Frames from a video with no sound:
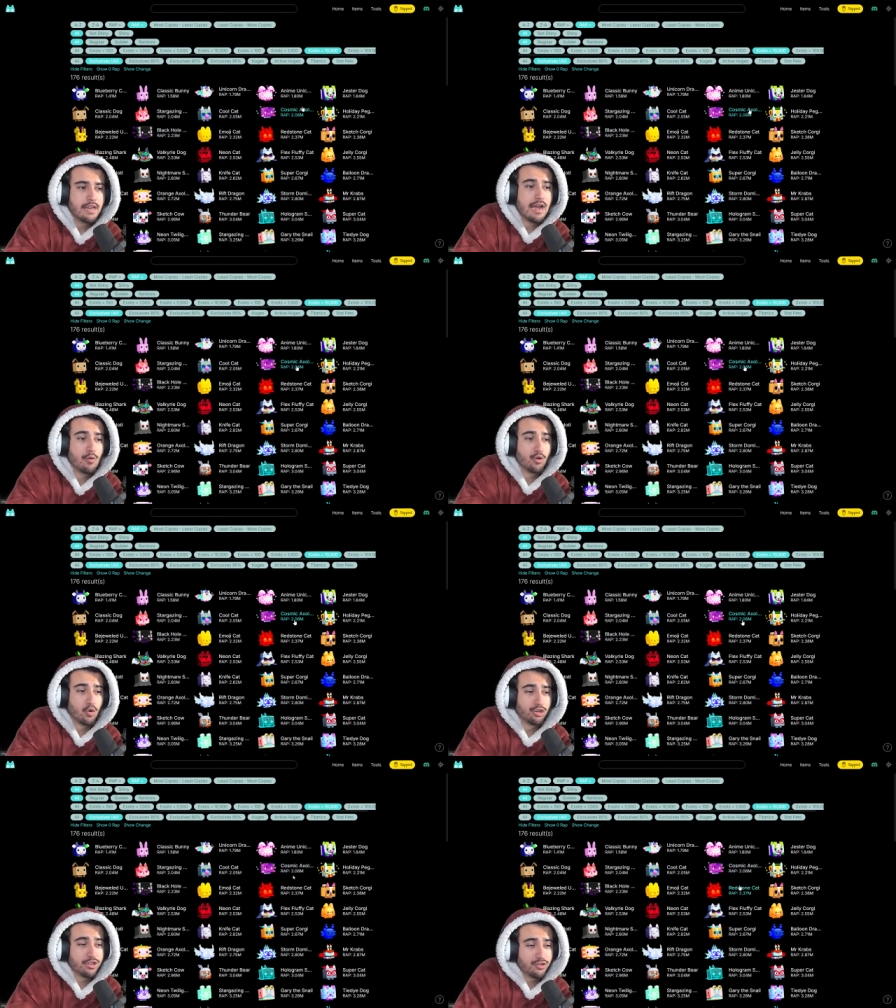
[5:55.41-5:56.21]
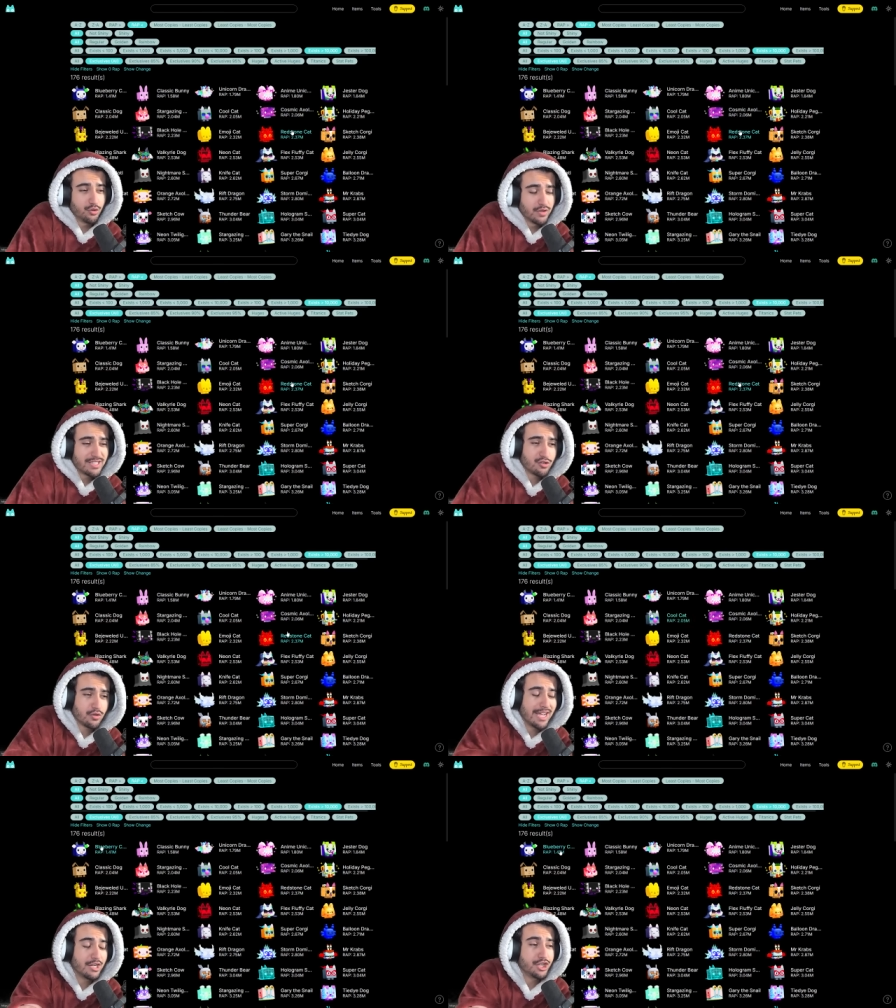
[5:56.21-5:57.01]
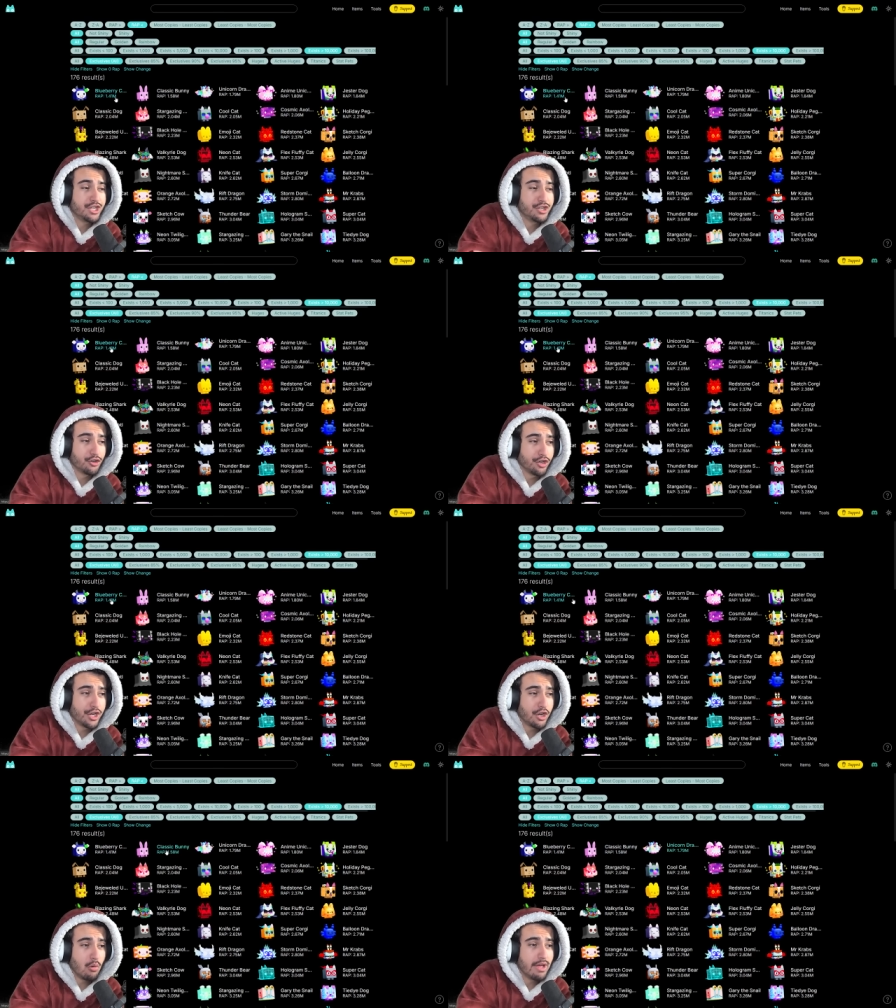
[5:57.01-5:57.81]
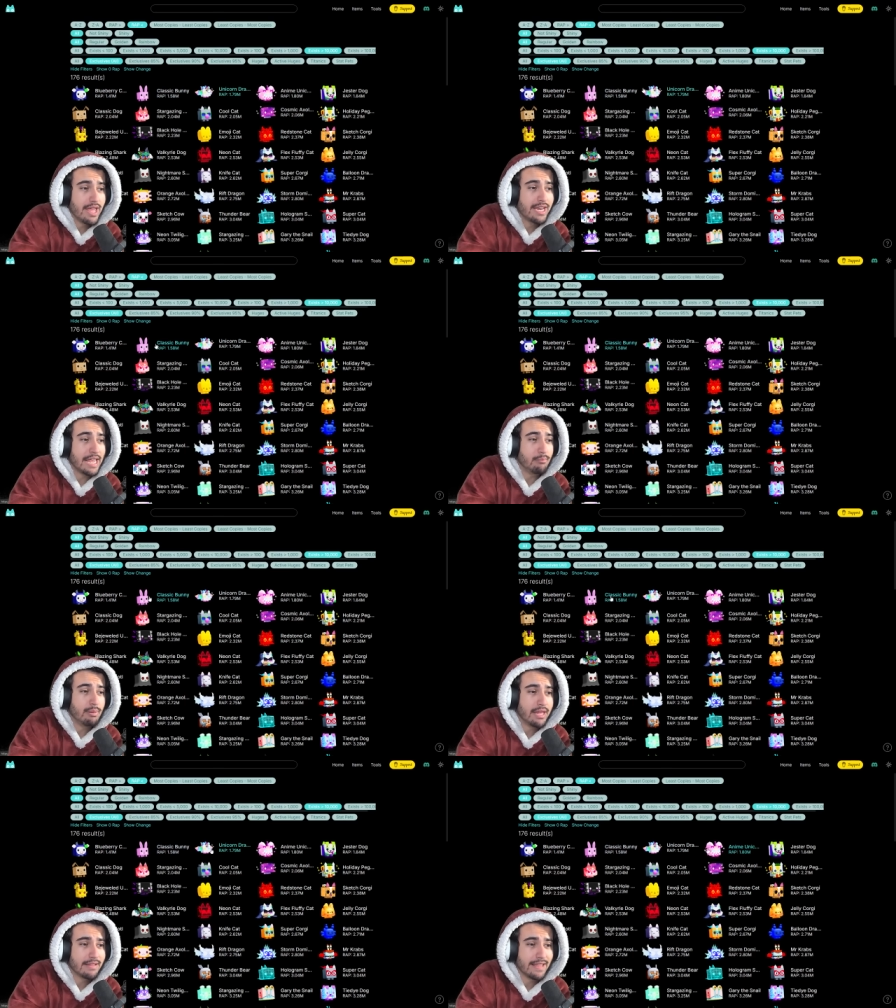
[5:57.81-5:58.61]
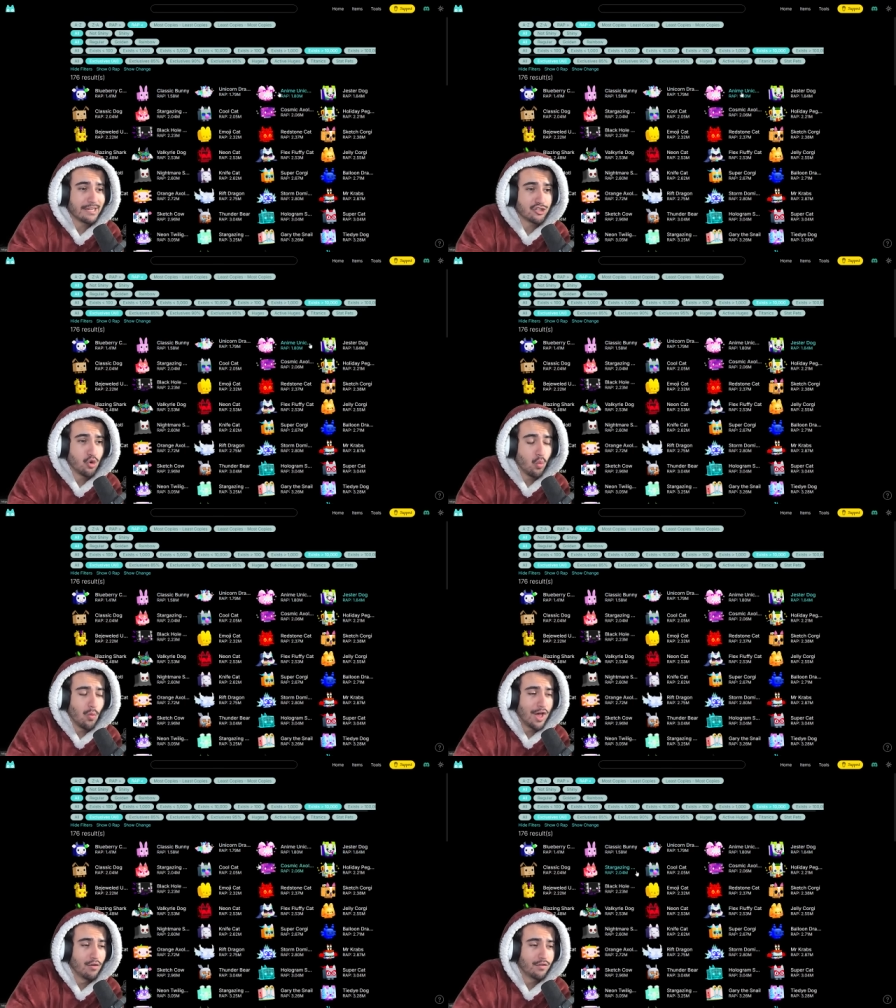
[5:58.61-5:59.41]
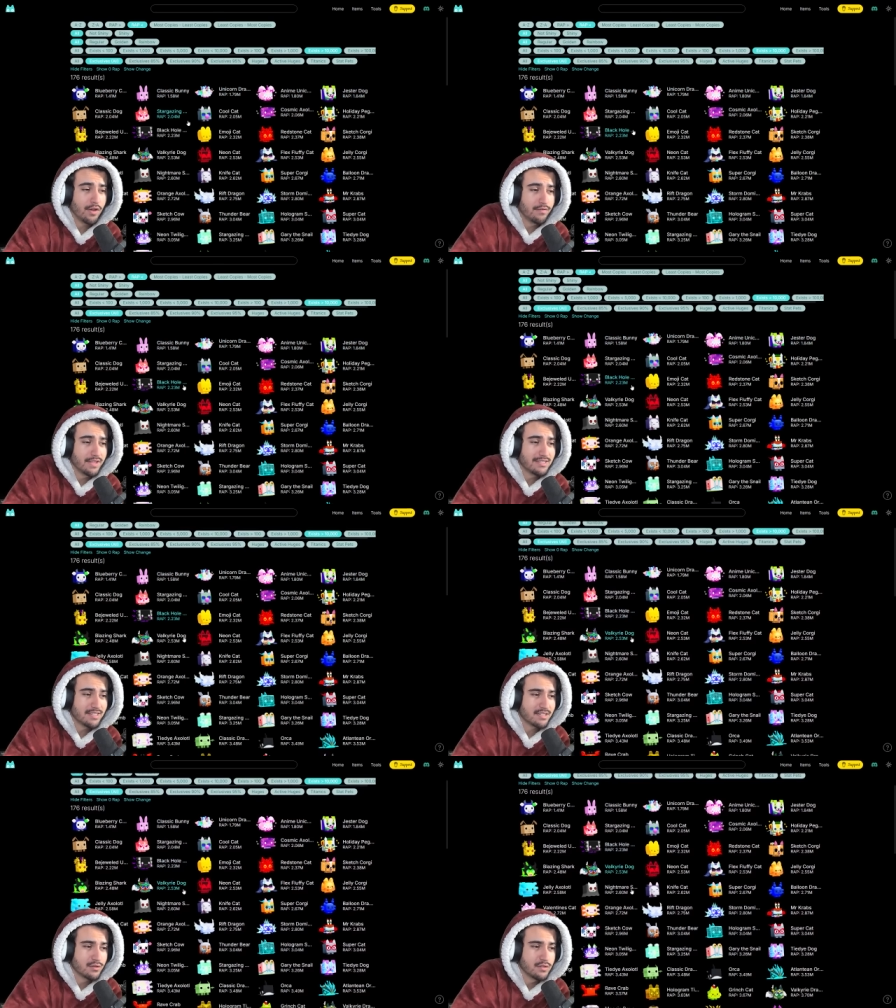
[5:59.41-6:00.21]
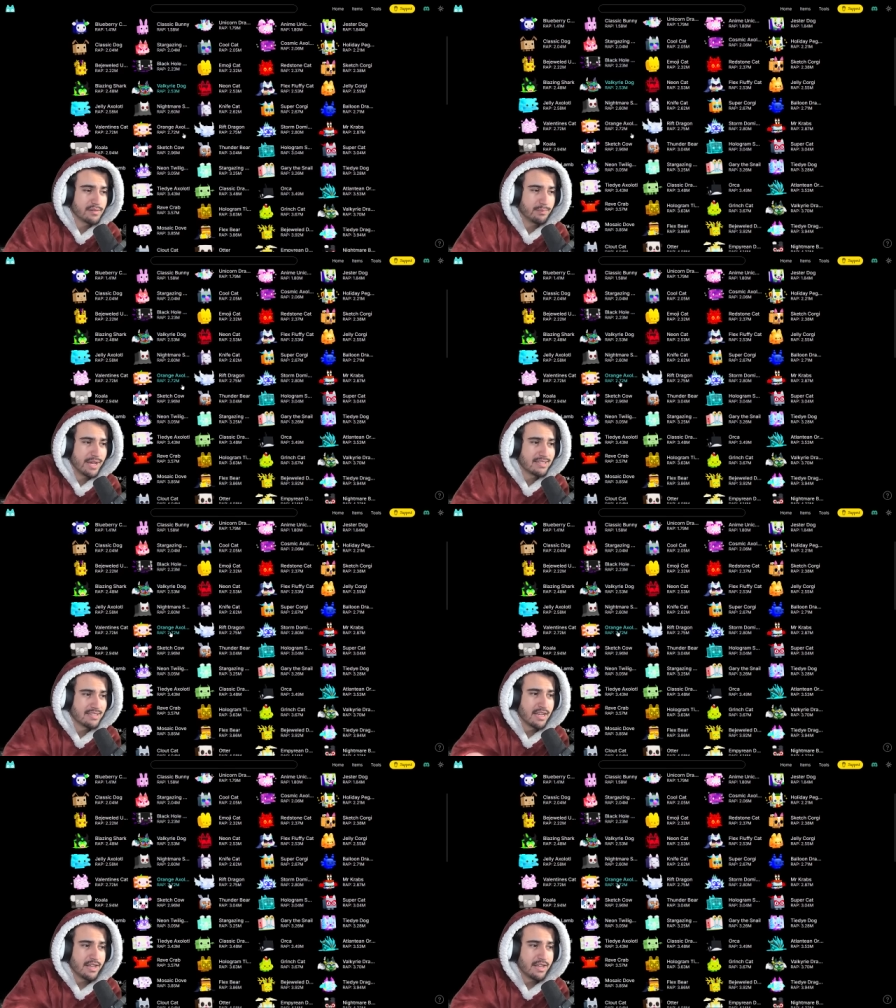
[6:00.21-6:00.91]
Now, in order to do this strategy, you're going to go ahead and pick like 12 of these exclusive pets